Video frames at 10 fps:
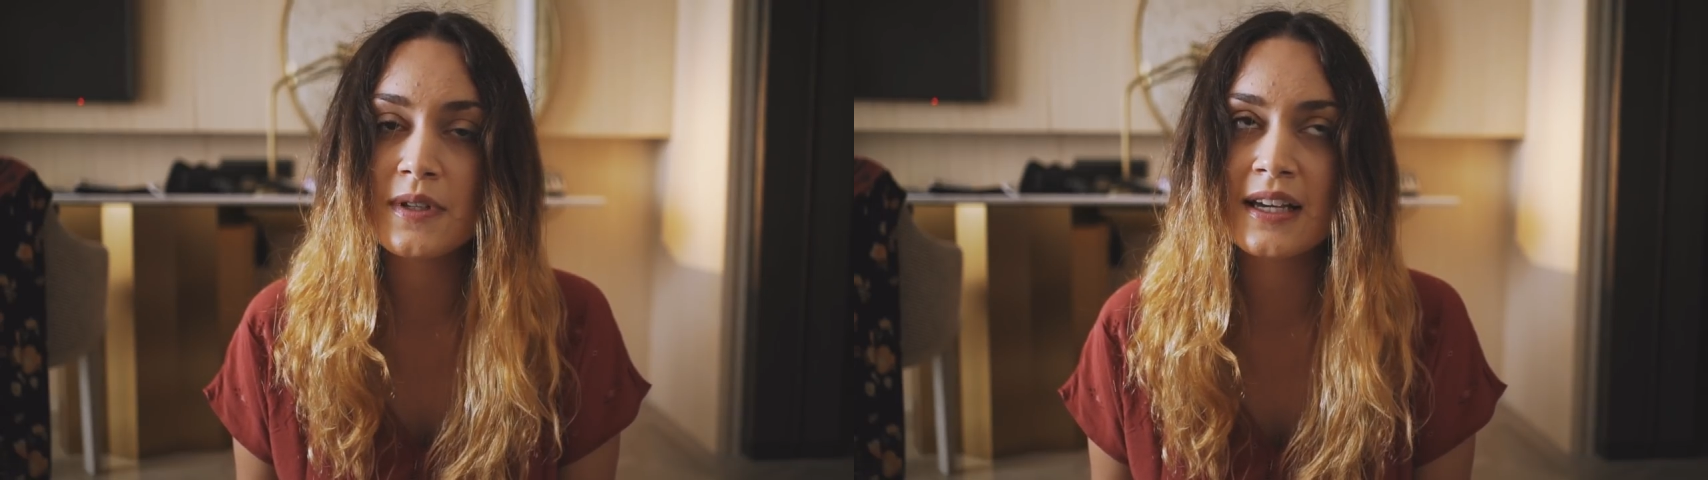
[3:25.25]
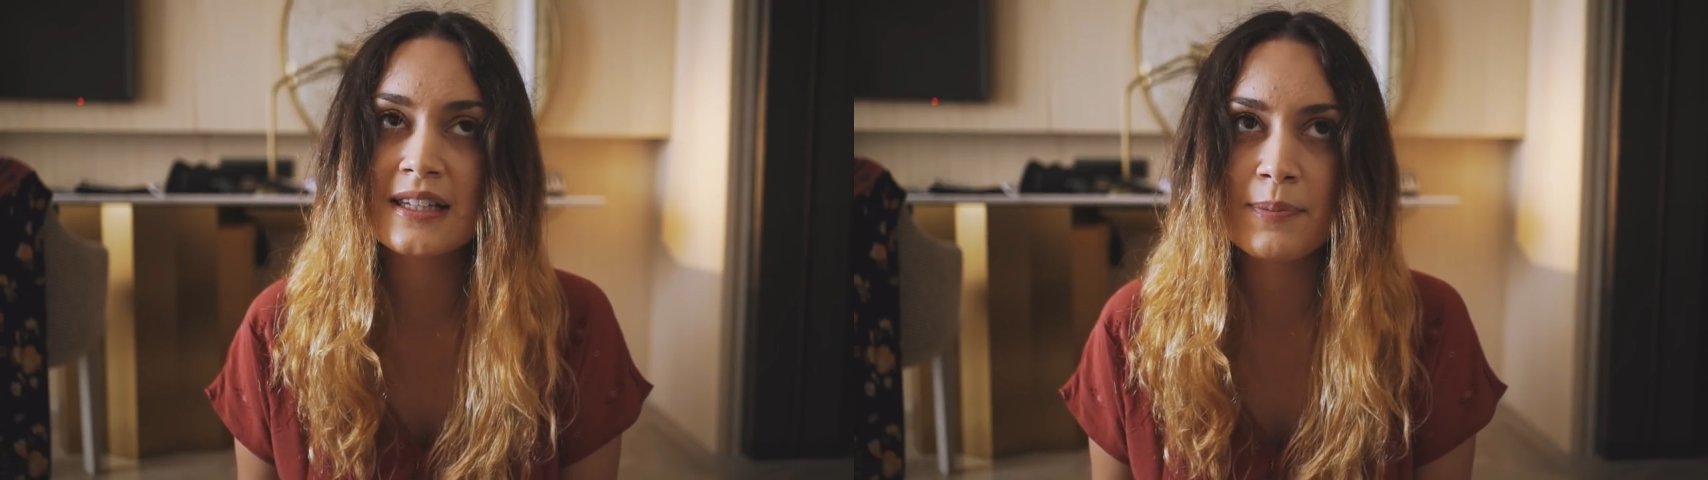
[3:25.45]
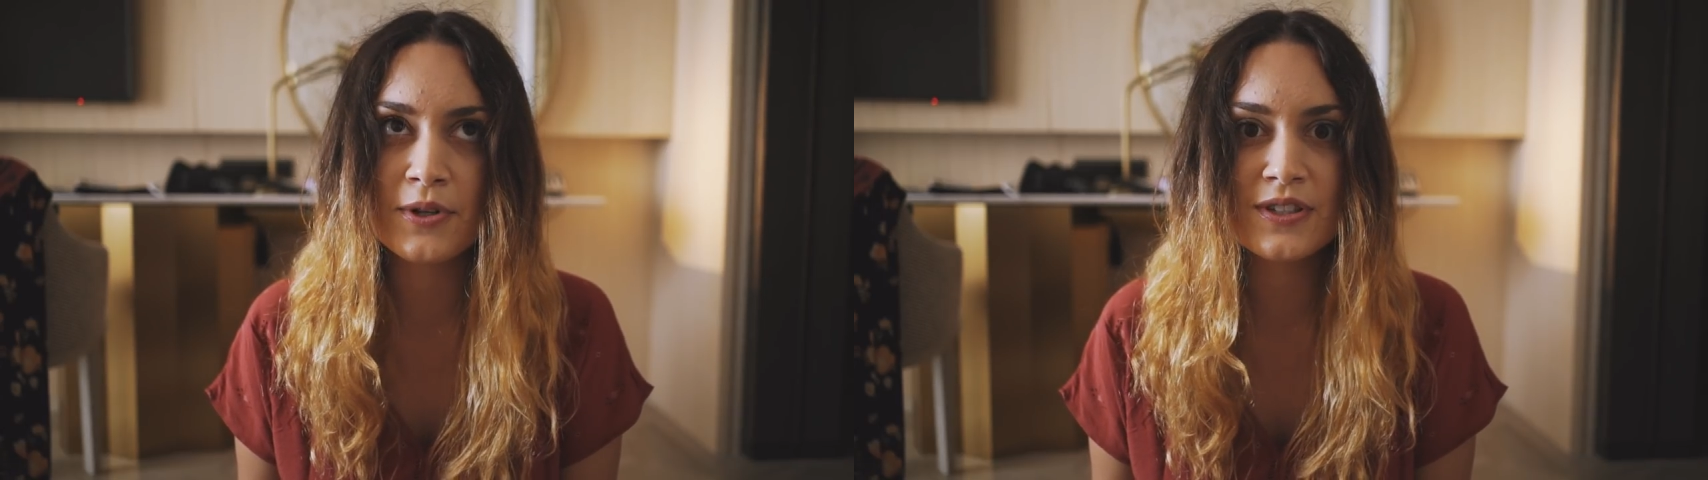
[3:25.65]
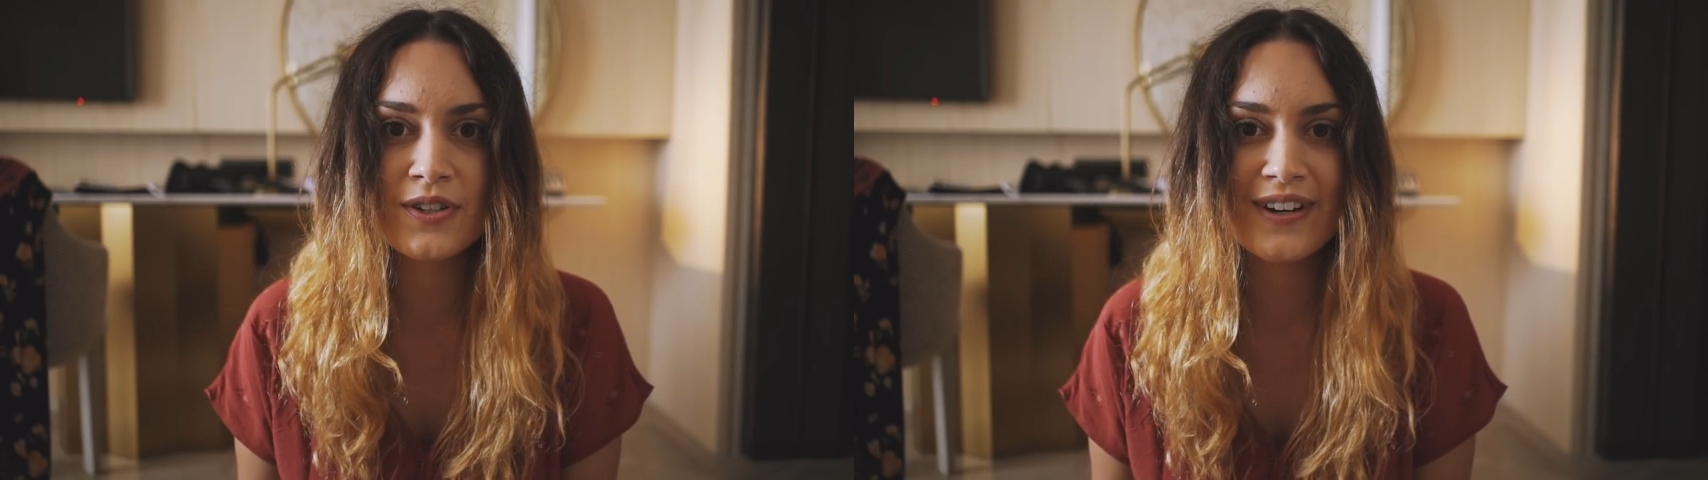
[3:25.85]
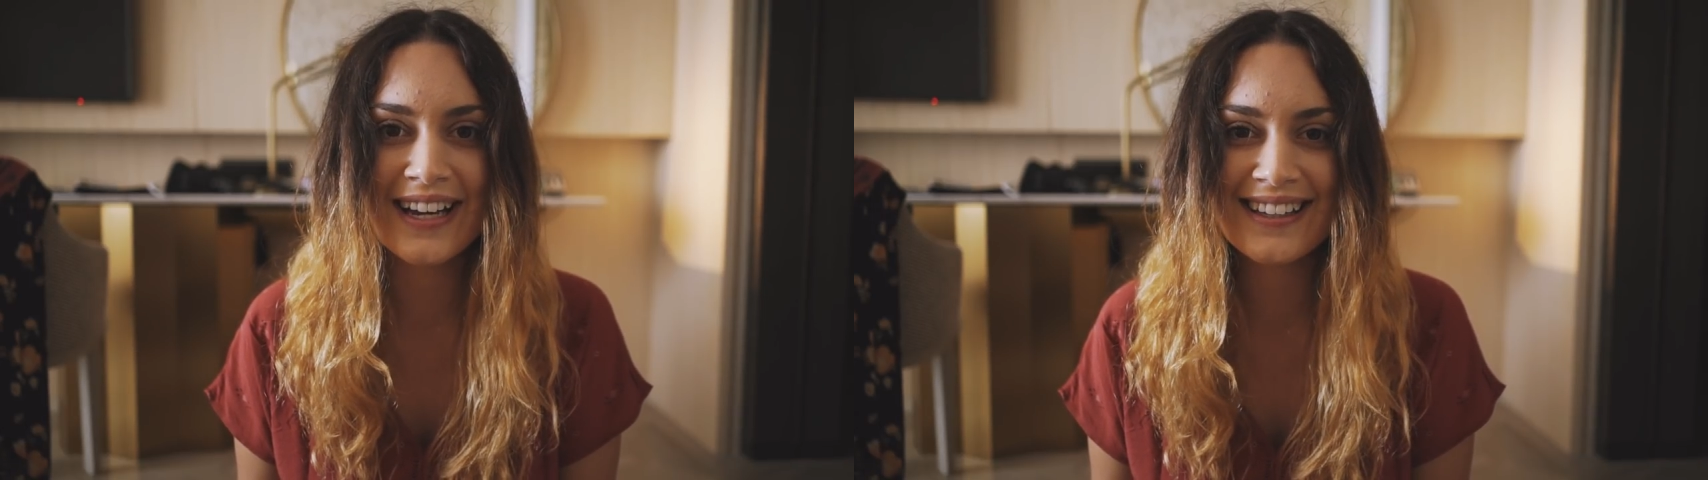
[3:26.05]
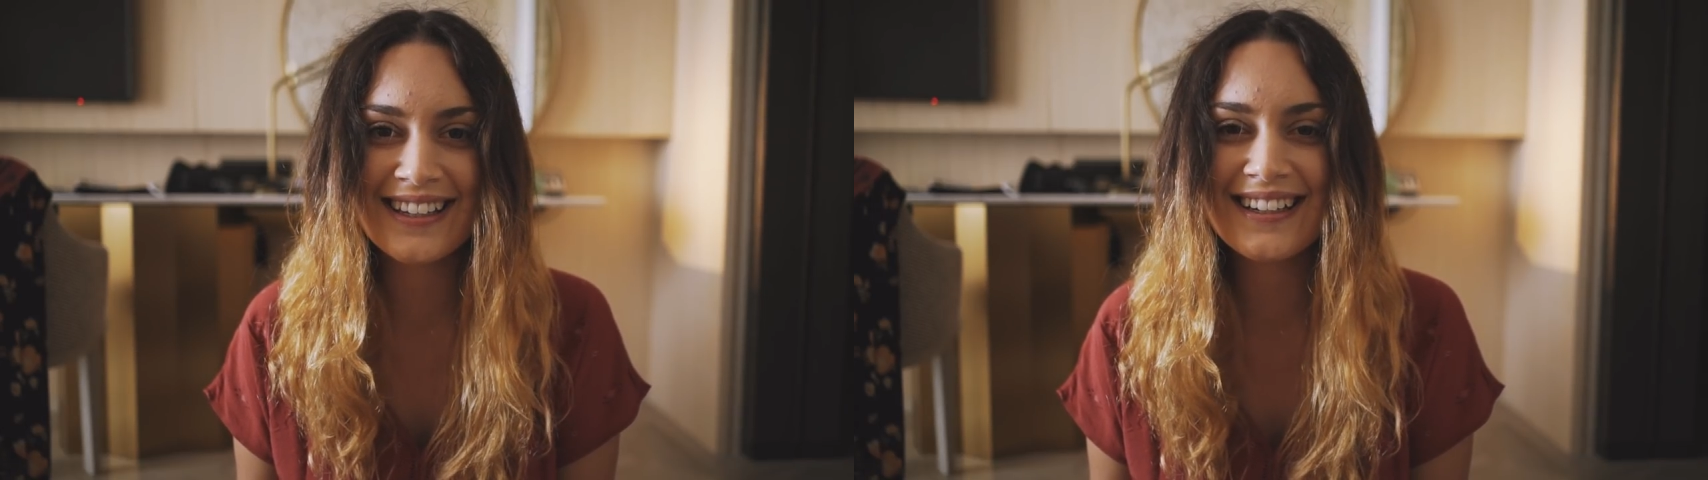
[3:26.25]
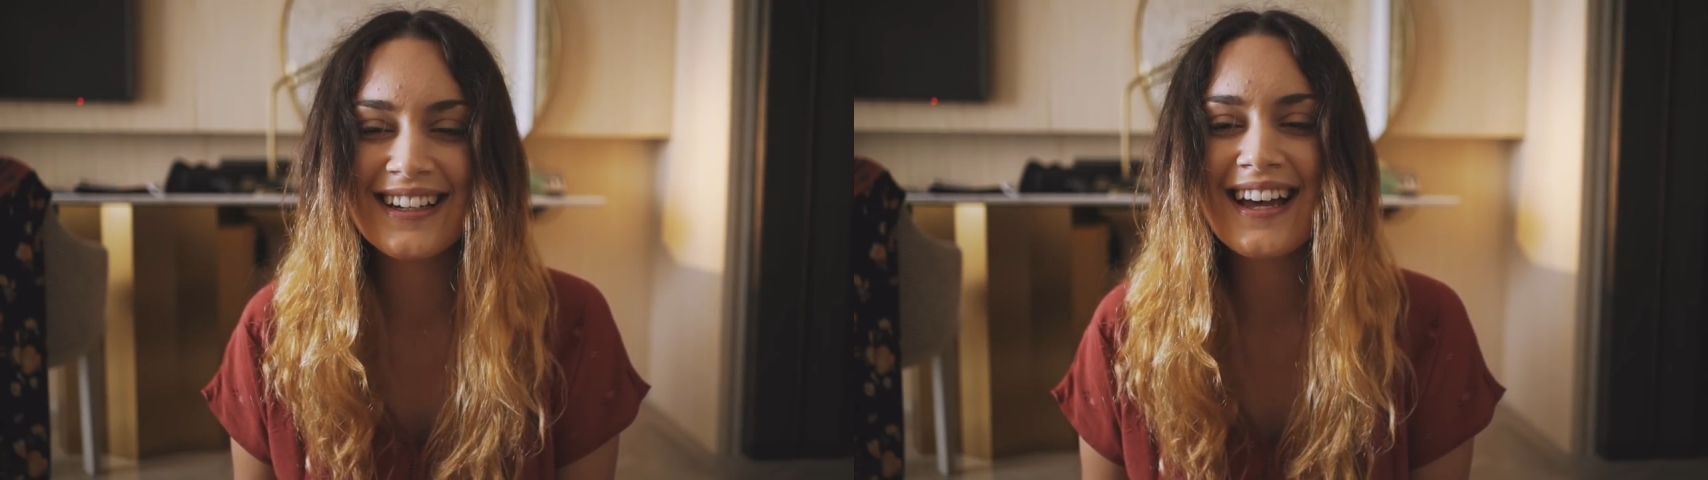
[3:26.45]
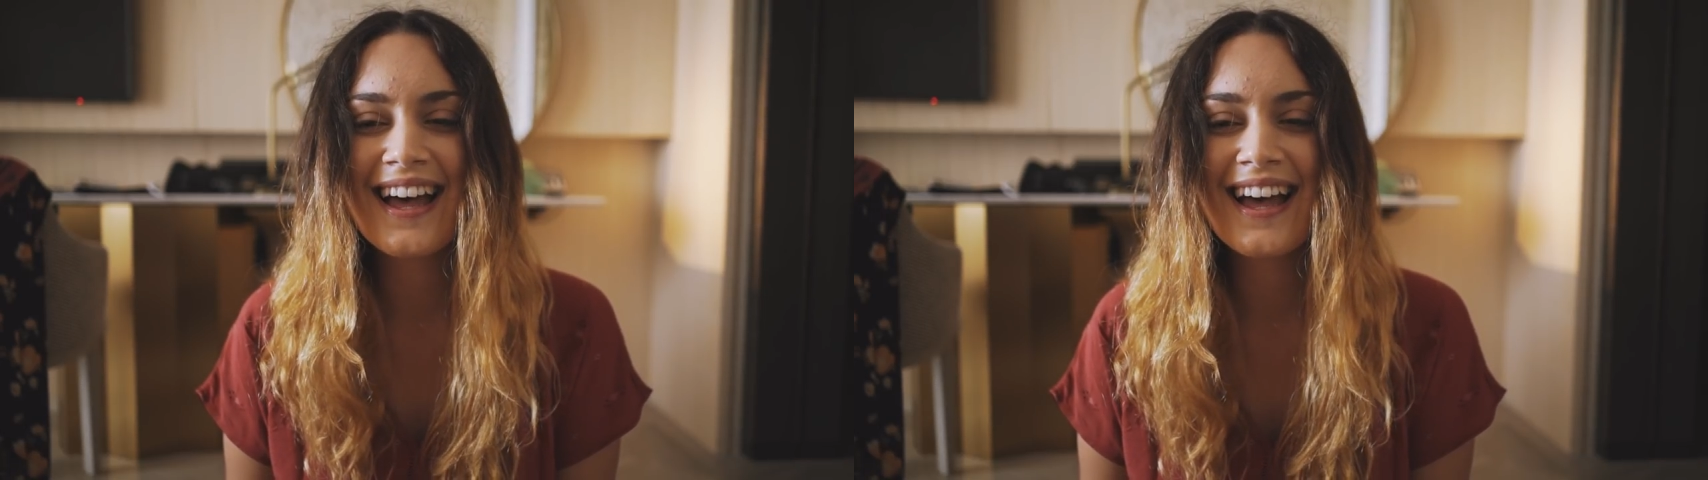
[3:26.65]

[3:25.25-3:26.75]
exposed correctly.